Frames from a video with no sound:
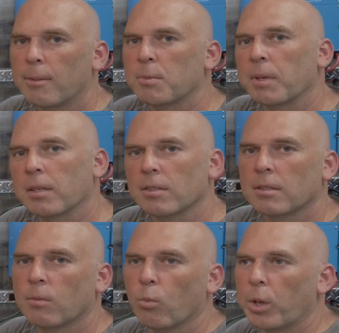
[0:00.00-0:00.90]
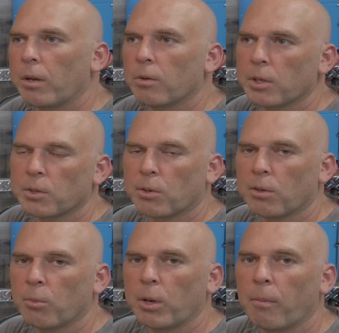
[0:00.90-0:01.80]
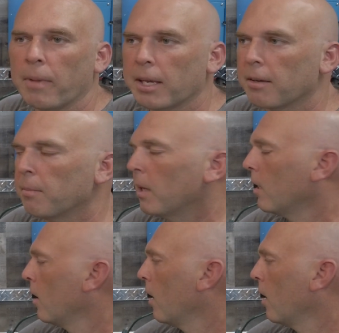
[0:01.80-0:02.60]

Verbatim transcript: apps because we don't control them, we don't make them.